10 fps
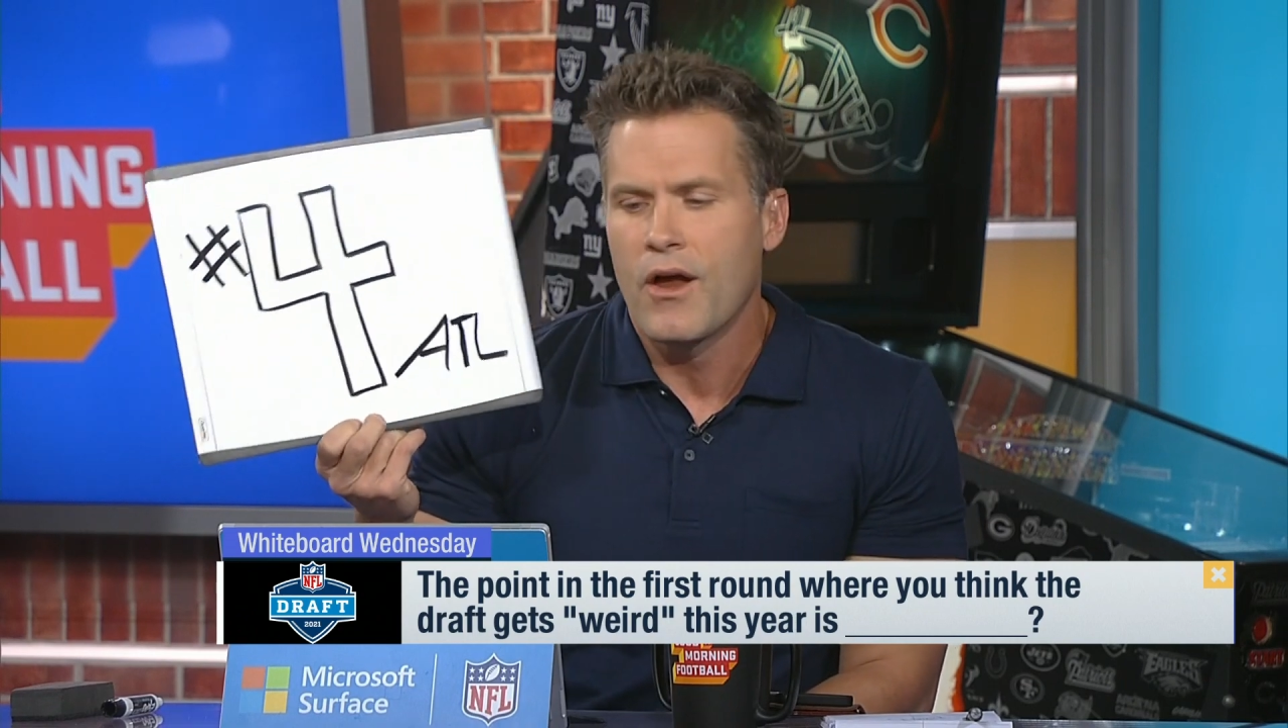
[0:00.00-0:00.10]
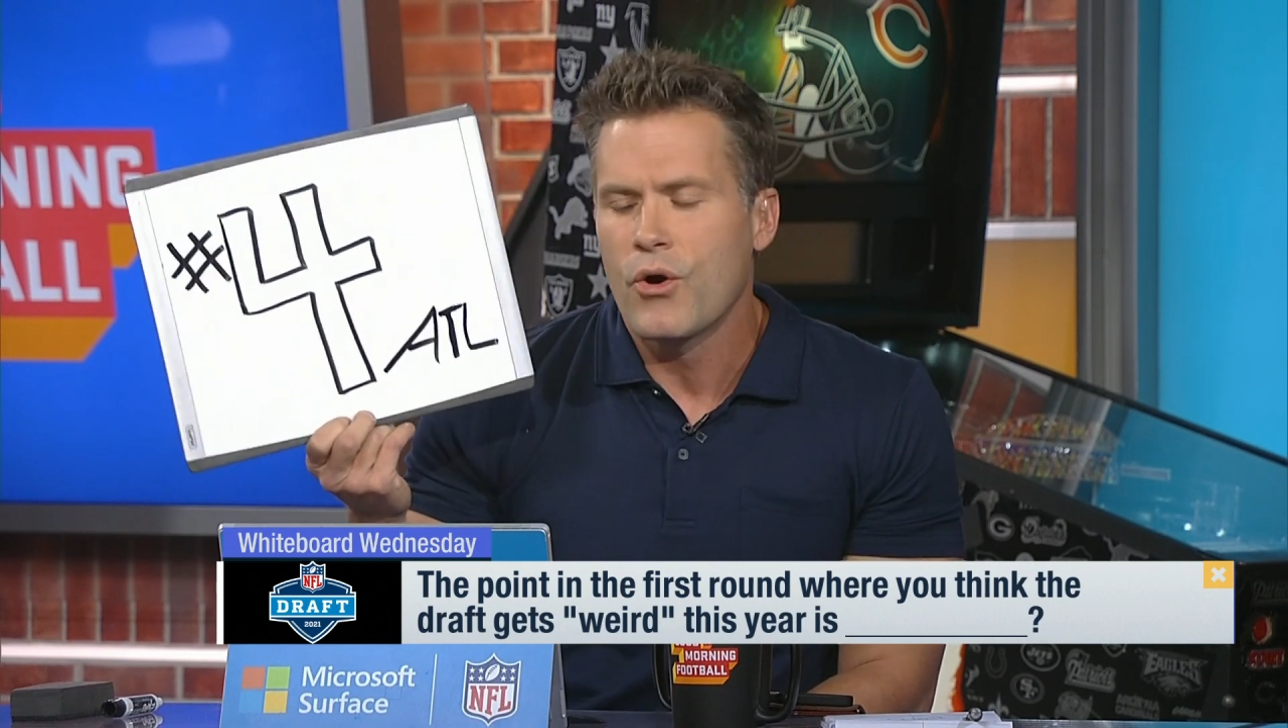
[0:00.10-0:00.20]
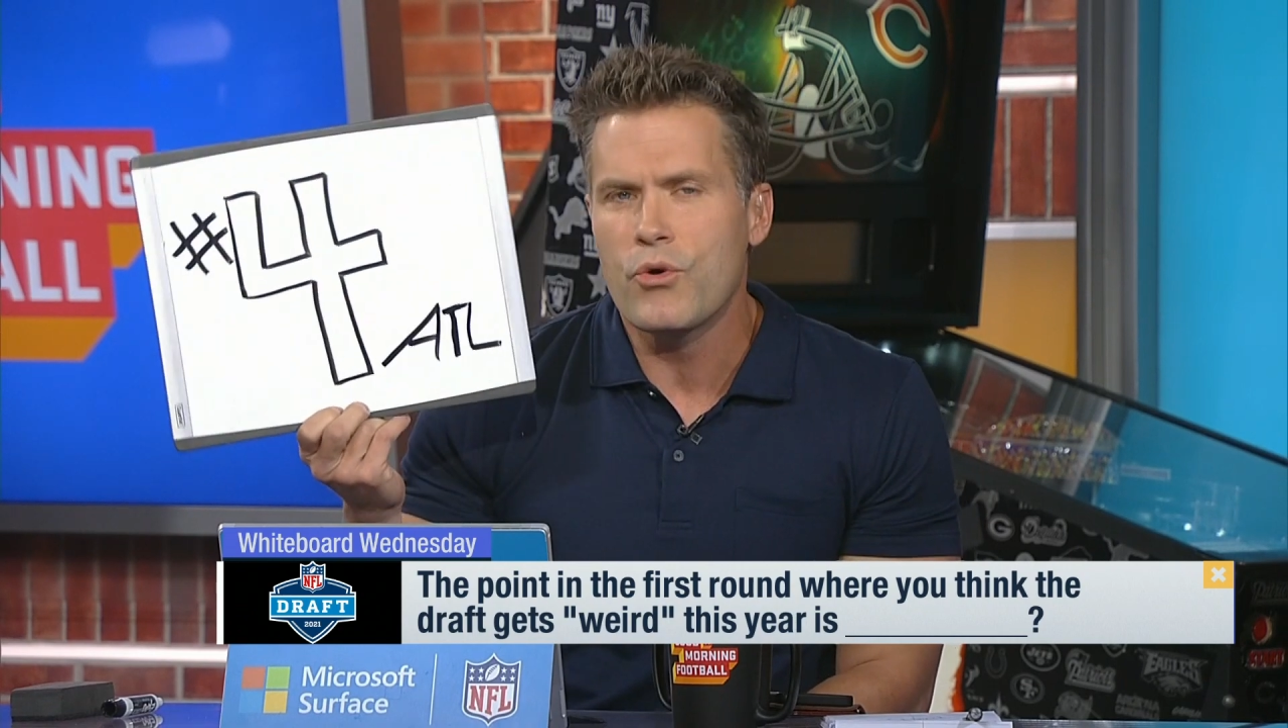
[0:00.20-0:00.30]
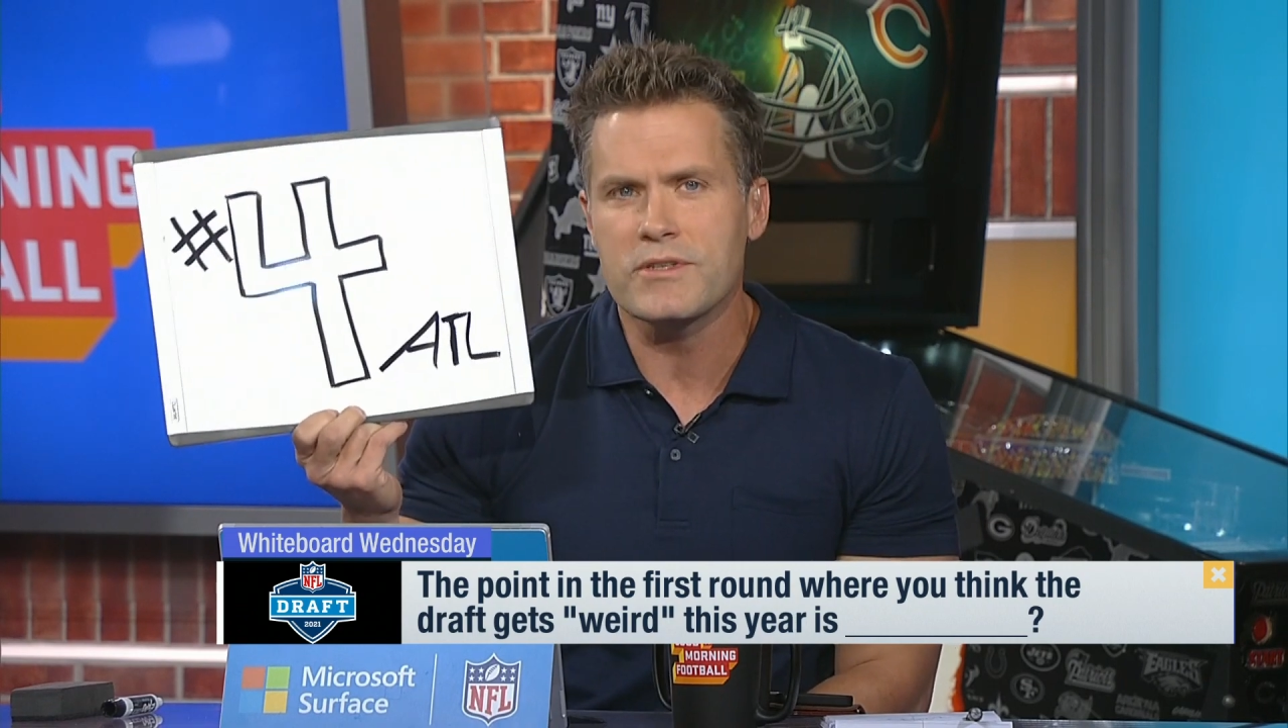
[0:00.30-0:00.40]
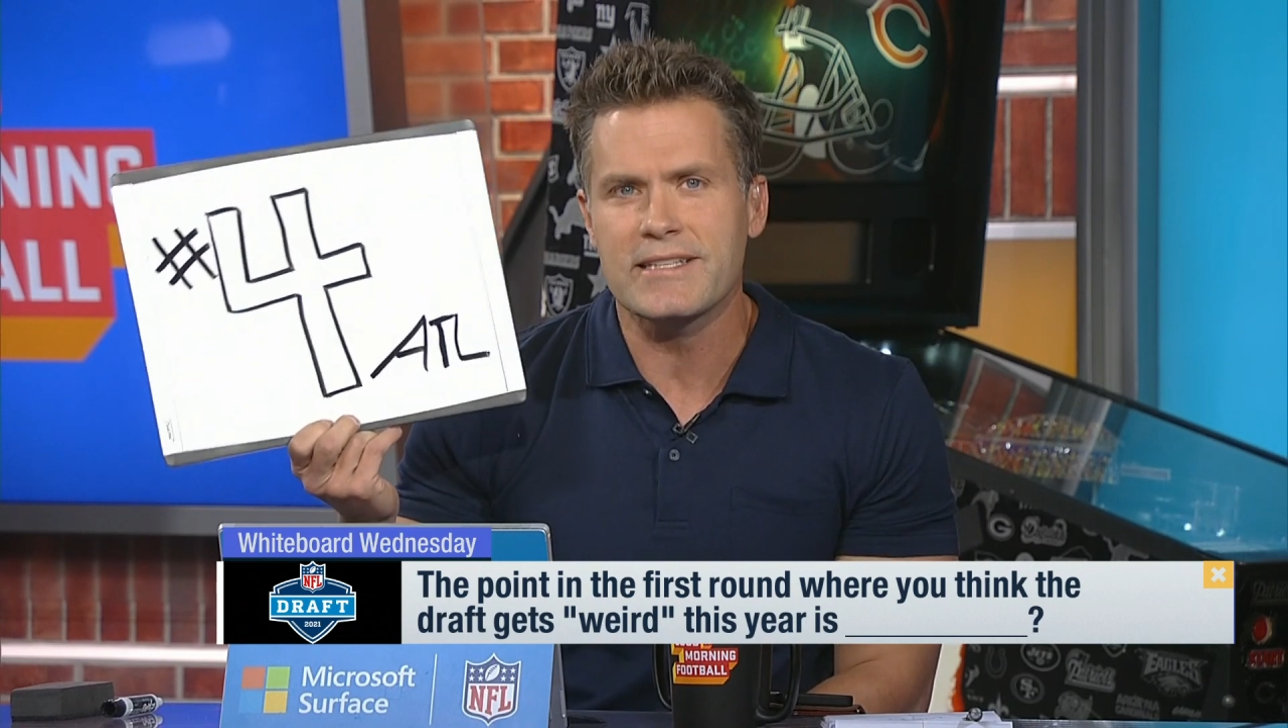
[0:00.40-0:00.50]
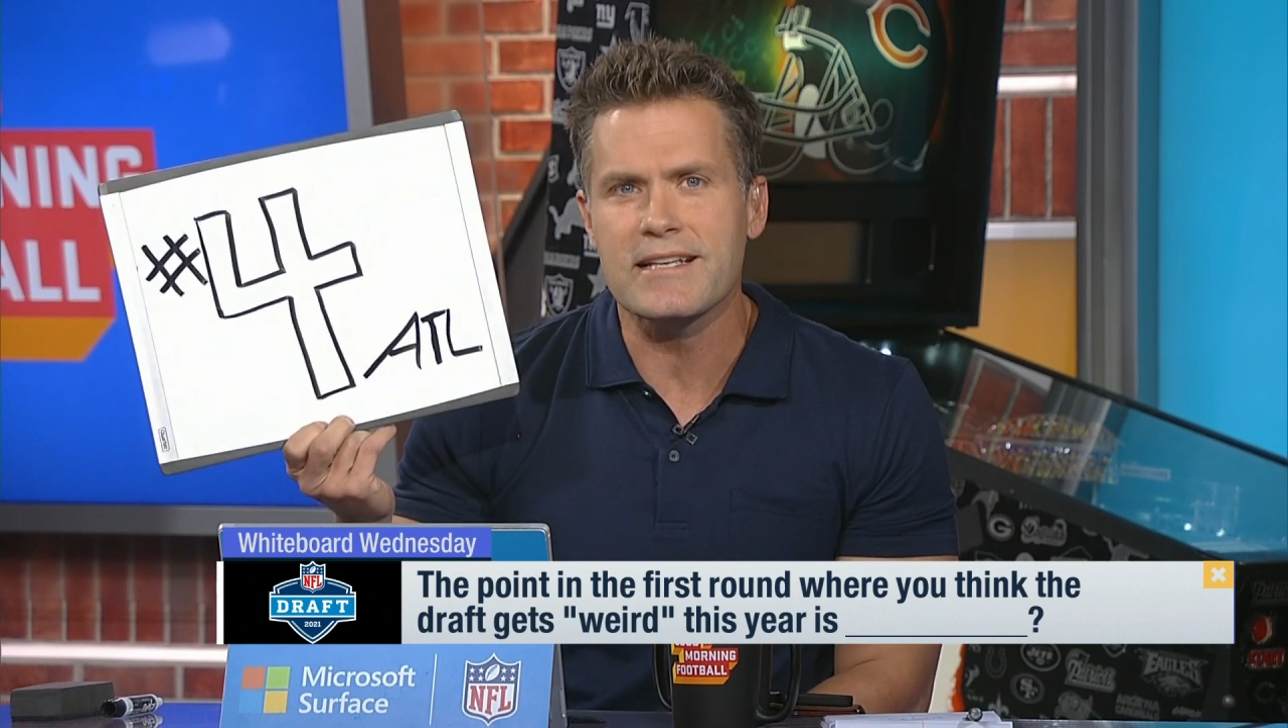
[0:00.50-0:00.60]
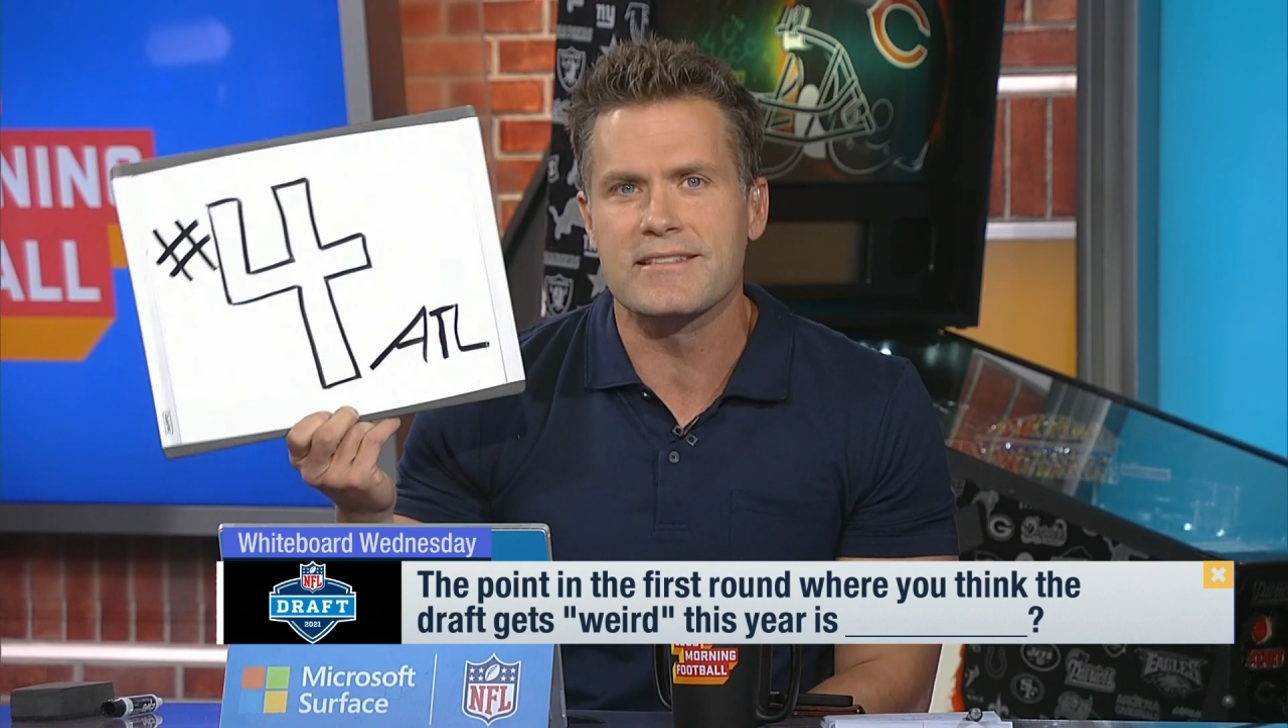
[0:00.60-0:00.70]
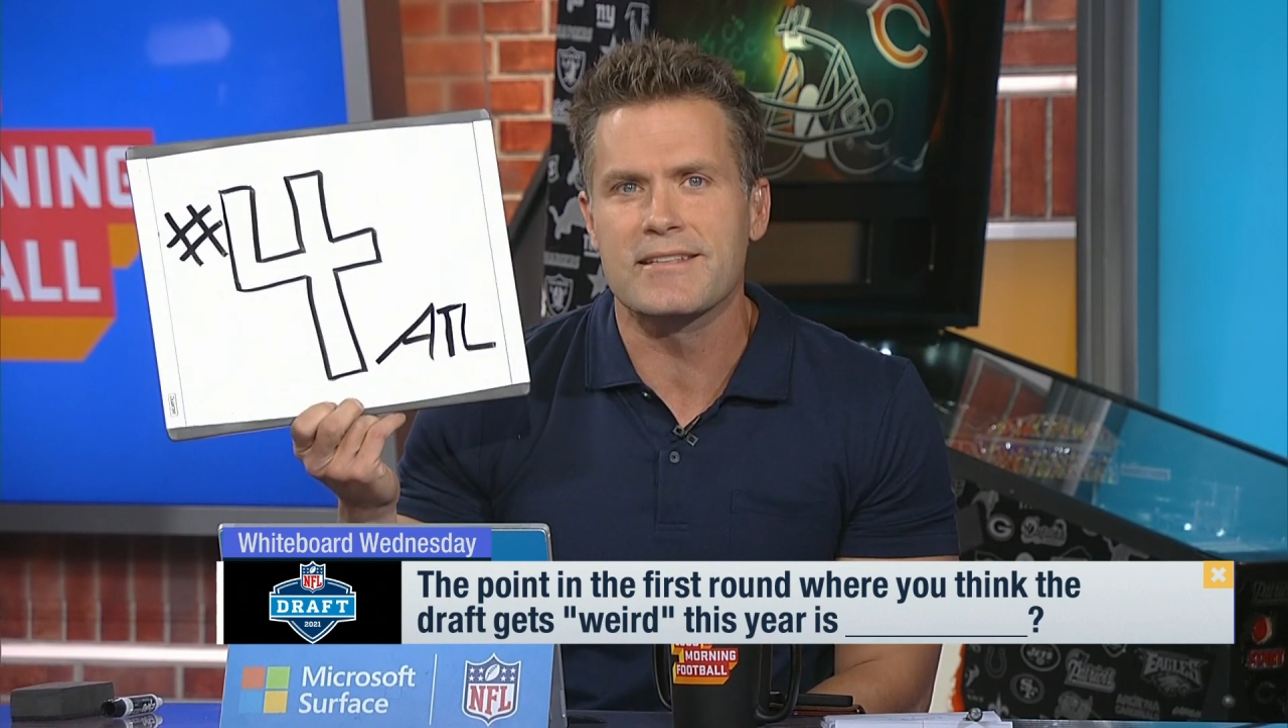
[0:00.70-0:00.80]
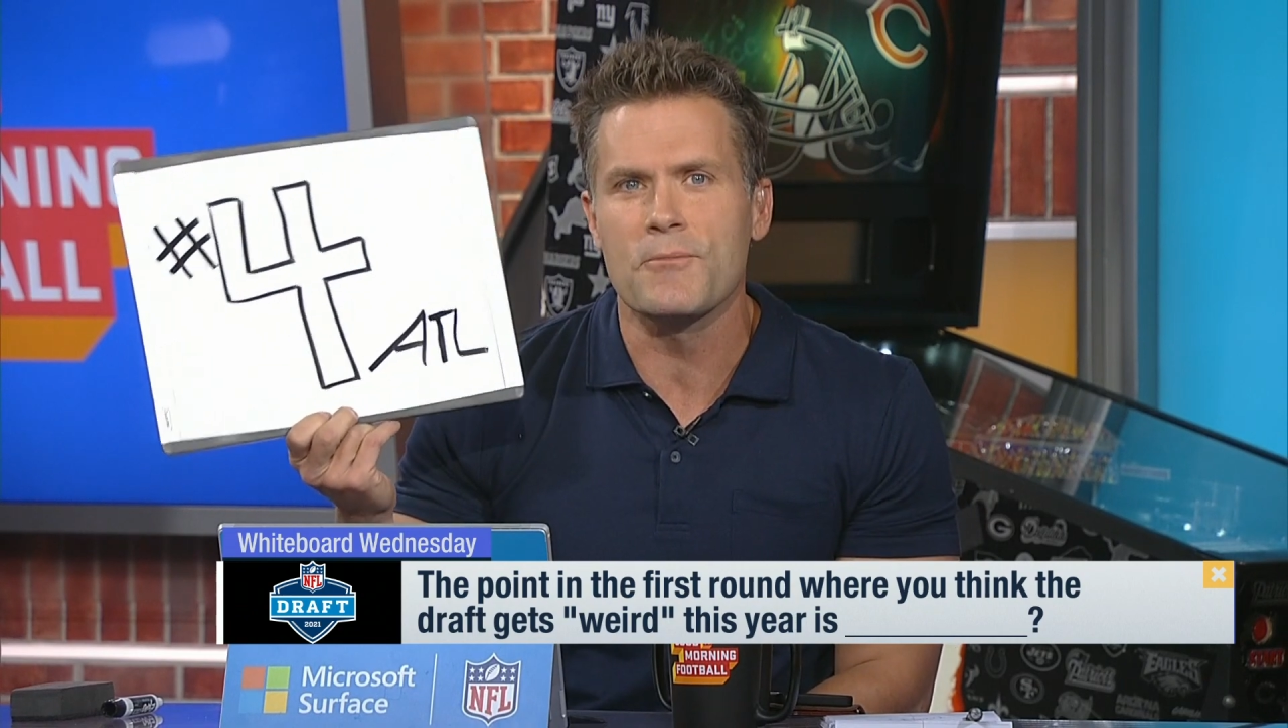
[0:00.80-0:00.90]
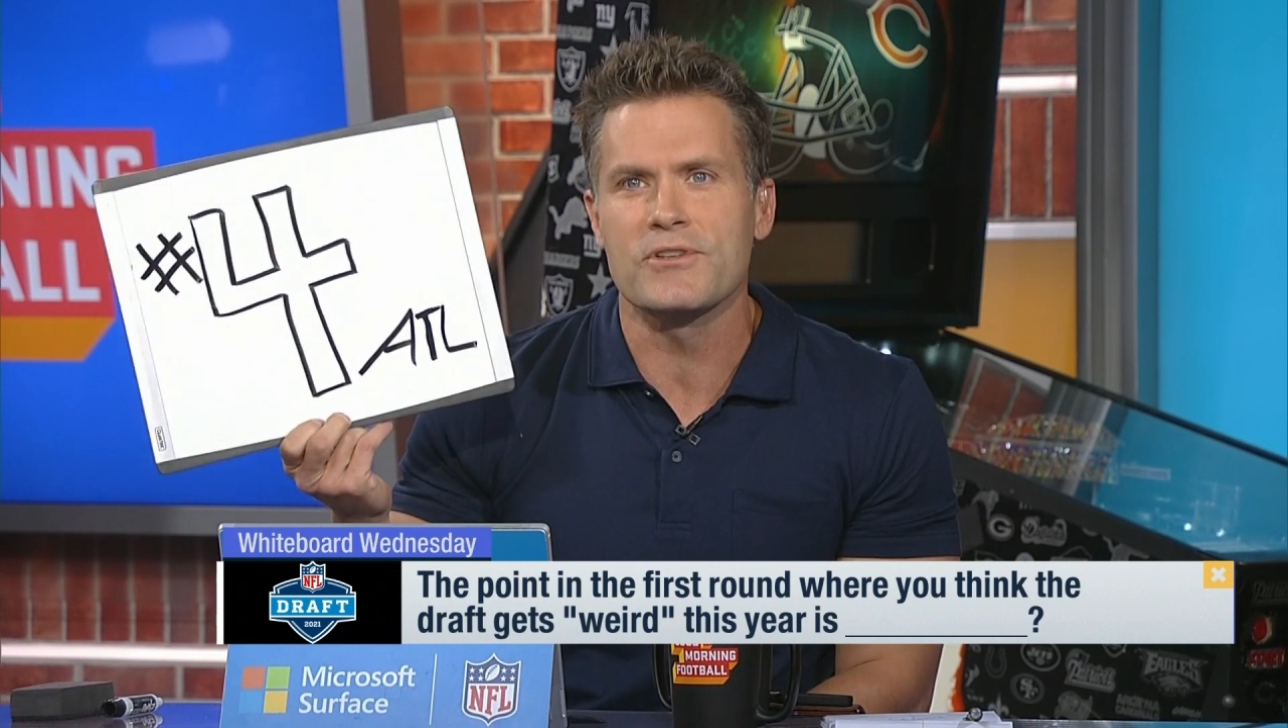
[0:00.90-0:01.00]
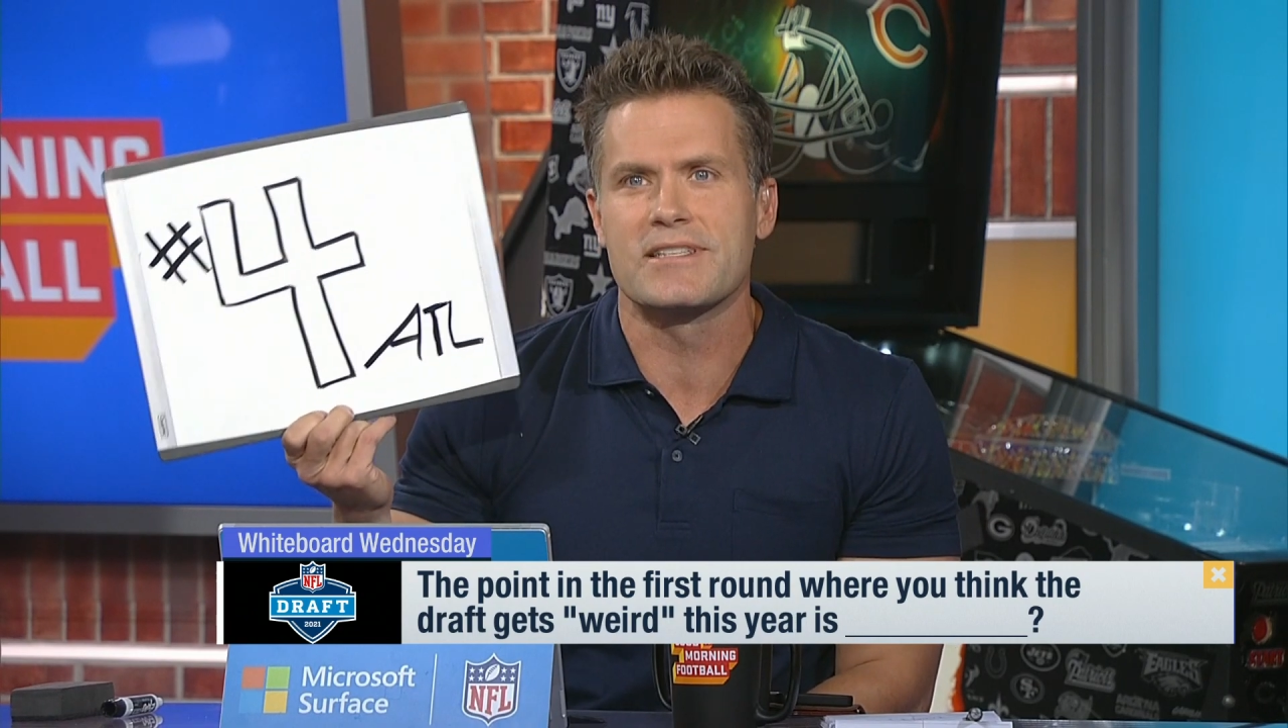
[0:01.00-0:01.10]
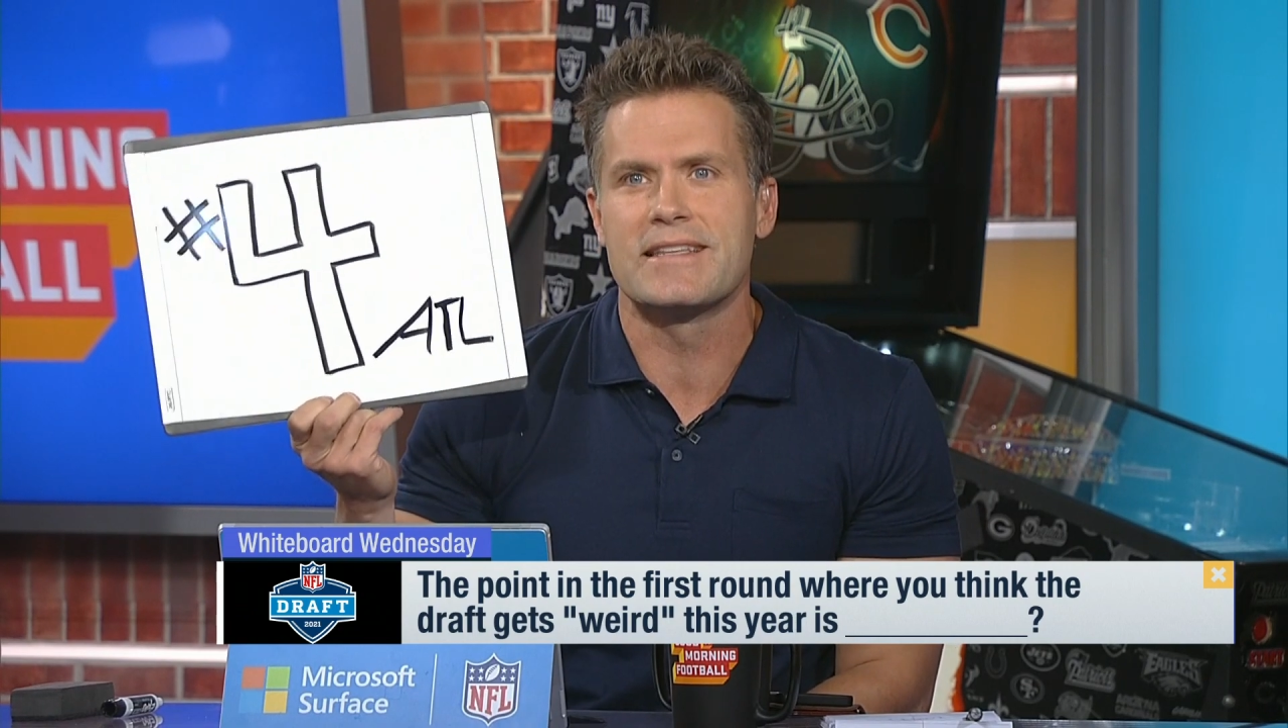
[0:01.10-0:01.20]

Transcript: who says someone's